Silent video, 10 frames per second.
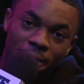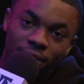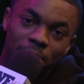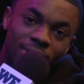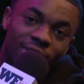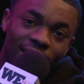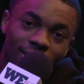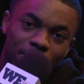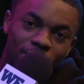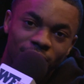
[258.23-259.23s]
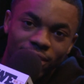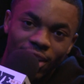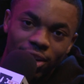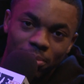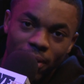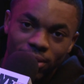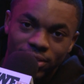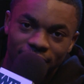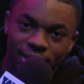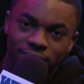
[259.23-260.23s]
Let me get like $1 million Michael
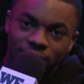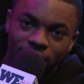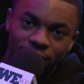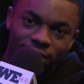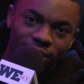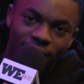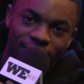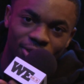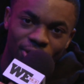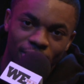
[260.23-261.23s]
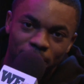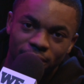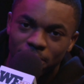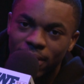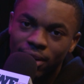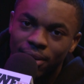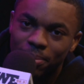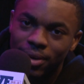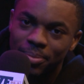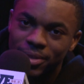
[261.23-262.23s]
Jackson video. I'll give you all money back. I
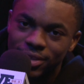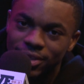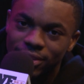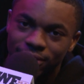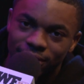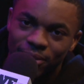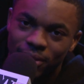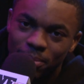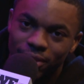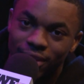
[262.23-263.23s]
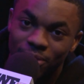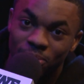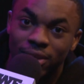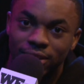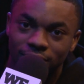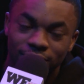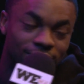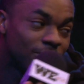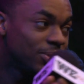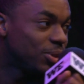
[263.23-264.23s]
promise. Just let me get it once, and it's
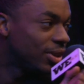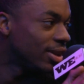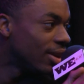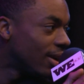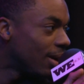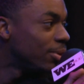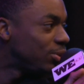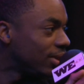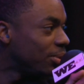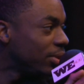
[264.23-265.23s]
going. You think how much you think we